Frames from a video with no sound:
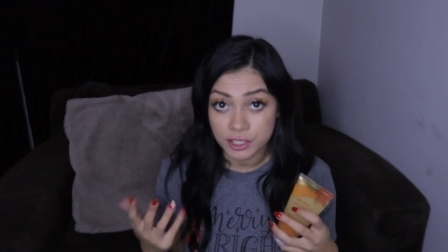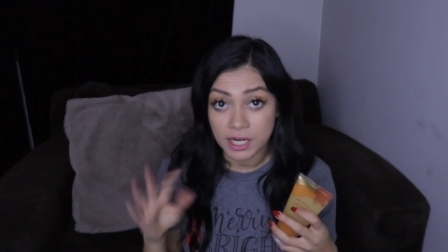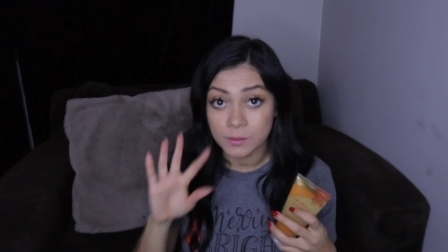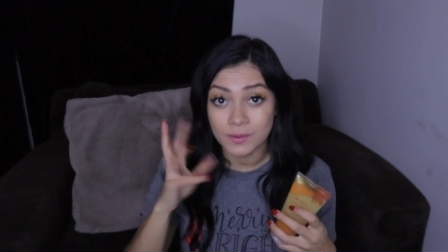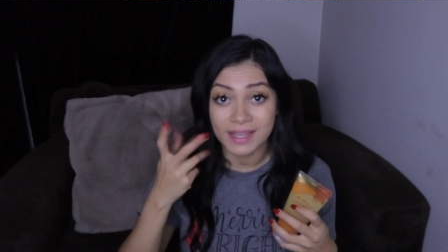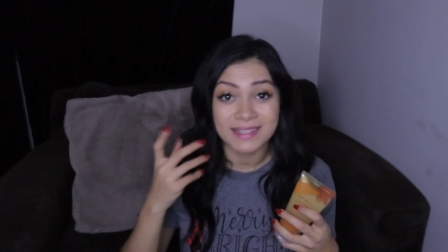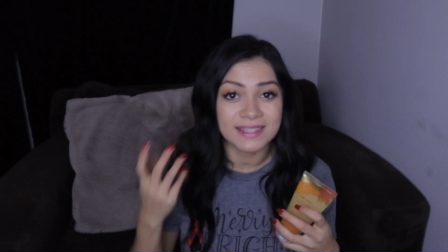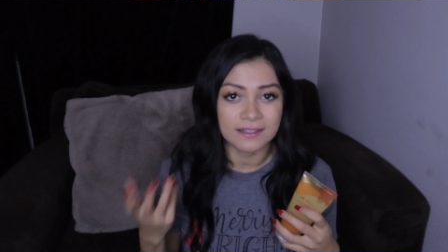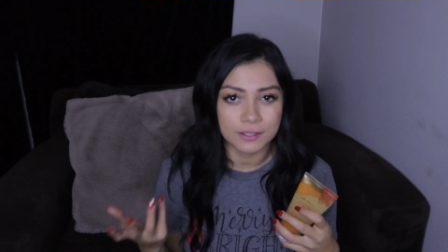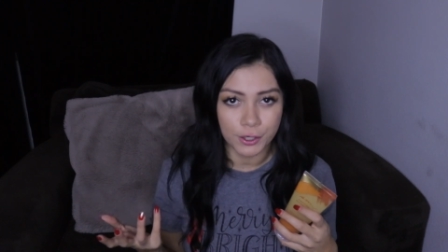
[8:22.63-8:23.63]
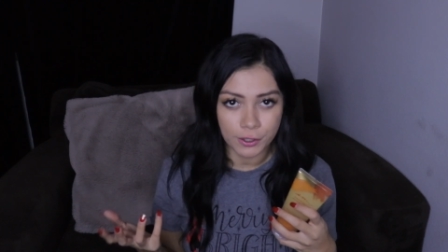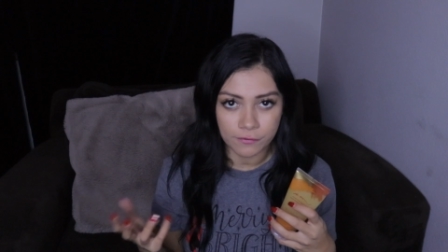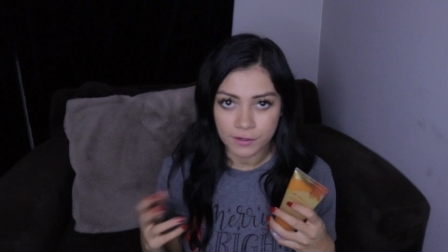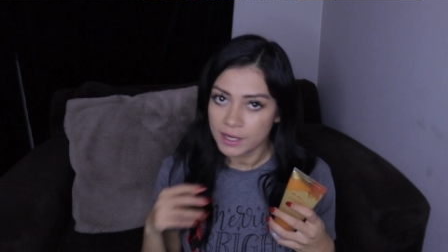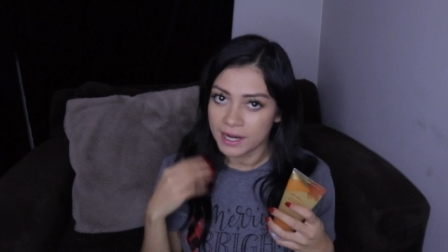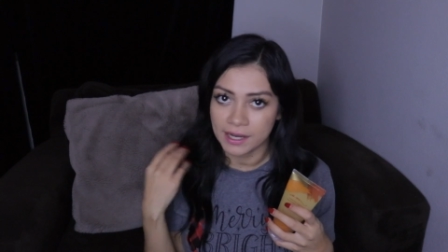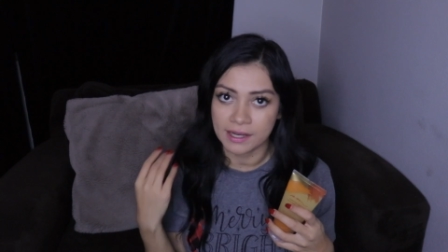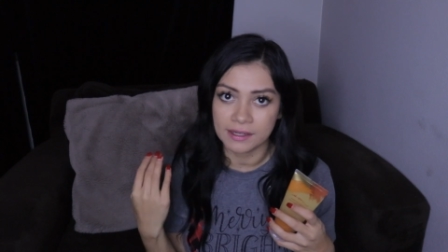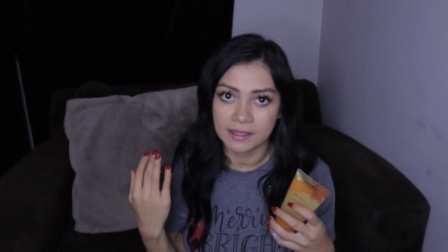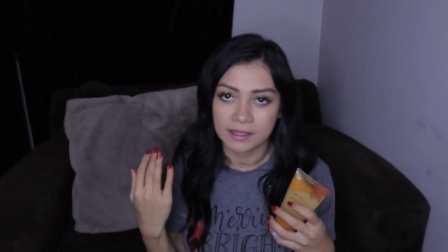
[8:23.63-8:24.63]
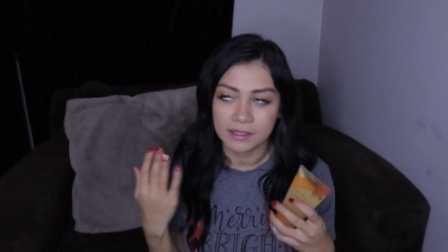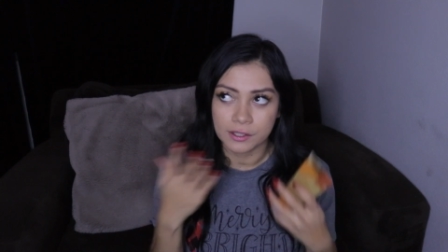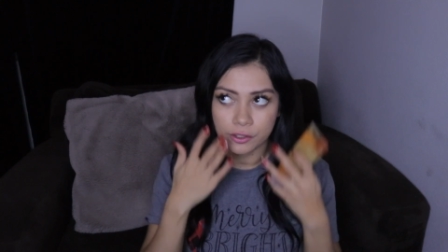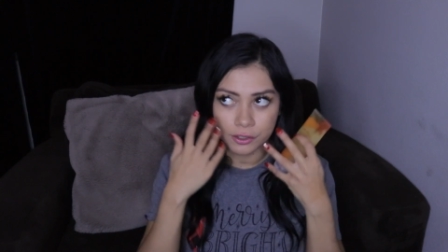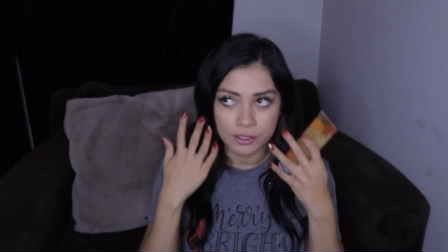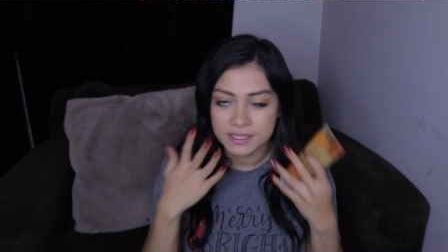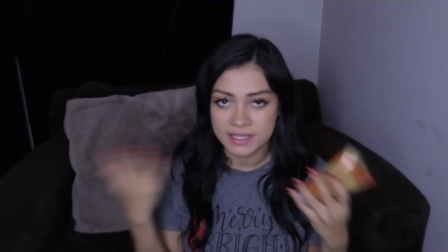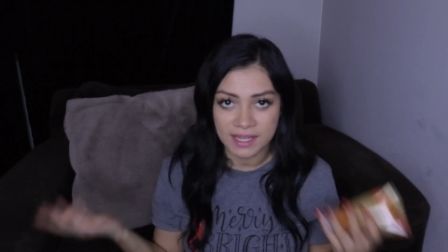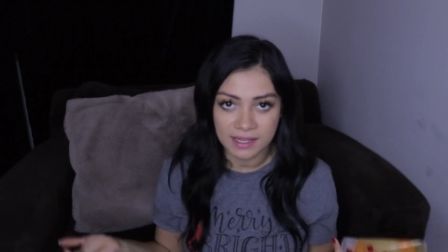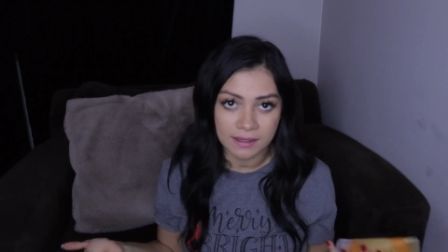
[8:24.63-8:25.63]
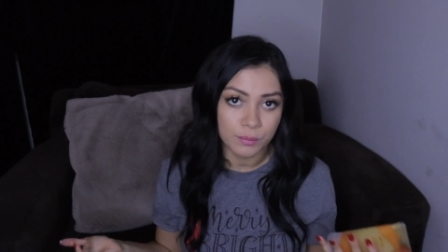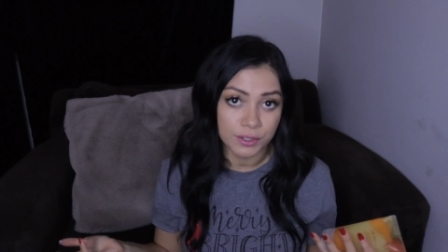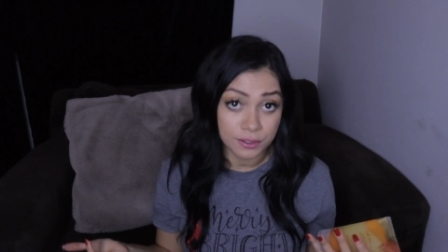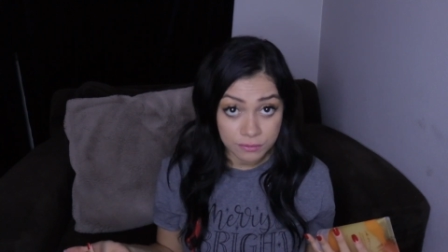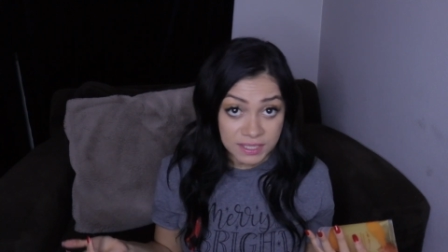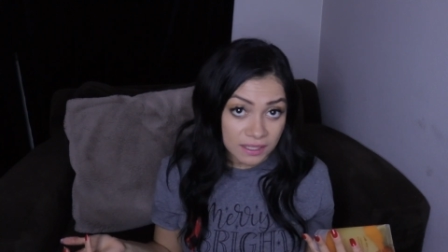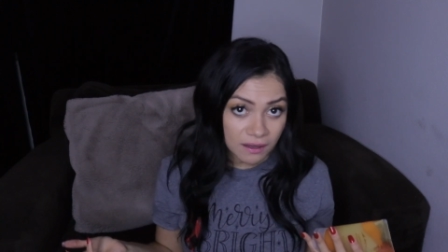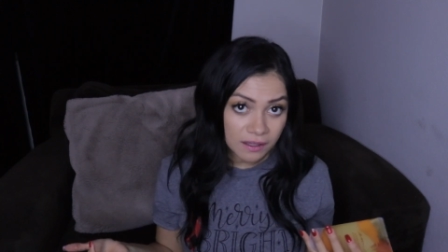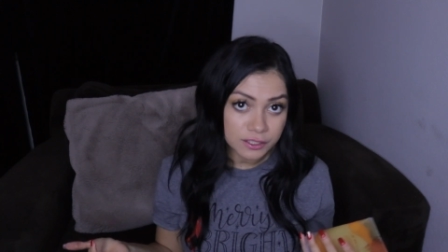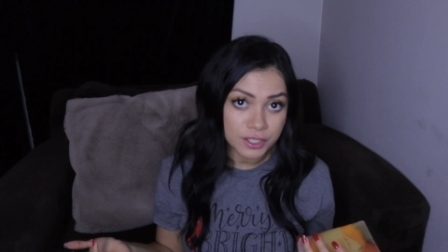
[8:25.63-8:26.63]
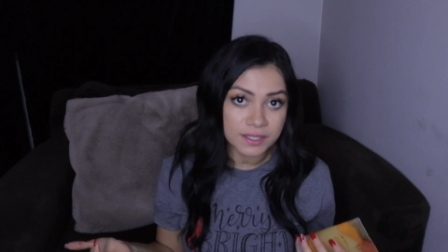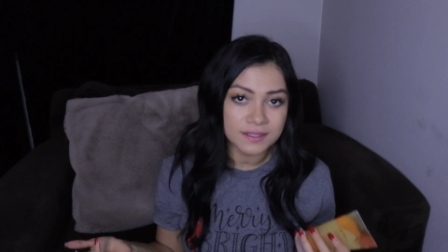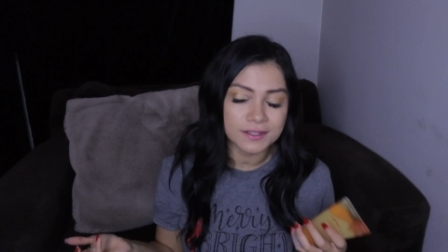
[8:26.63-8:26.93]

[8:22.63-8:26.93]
It helps with like cell turnover and your skin producing collagen.